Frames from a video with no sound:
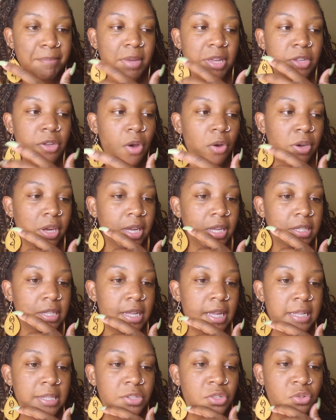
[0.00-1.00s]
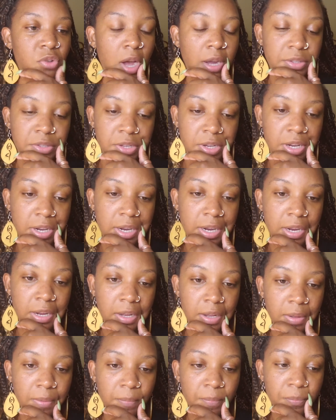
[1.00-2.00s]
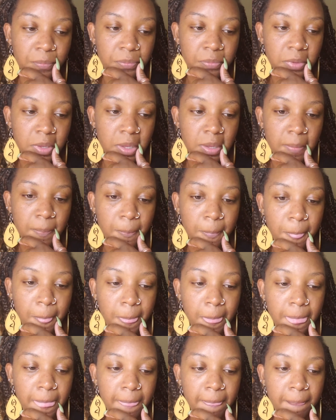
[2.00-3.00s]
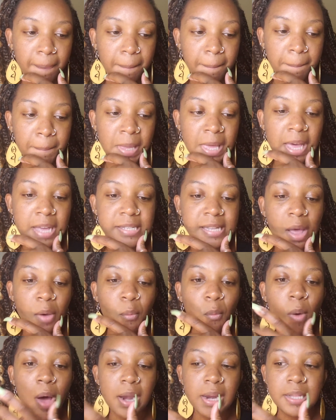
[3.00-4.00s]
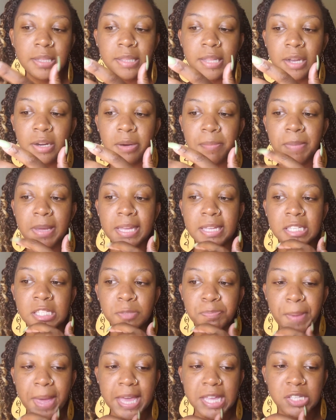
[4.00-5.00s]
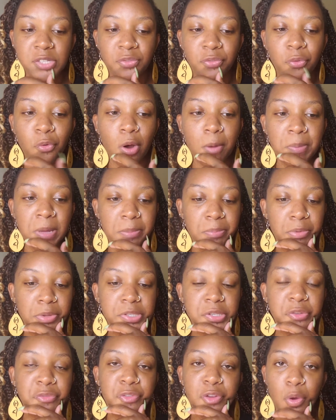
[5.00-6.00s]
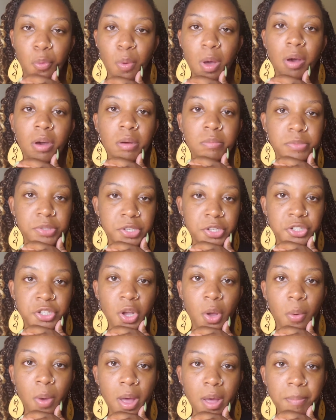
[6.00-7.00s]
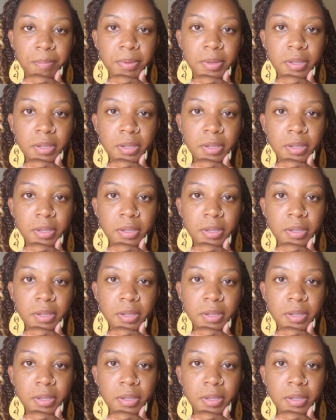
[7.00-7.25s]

a yoga instructor because I wanted there to be a space for people to feel welcome to show up.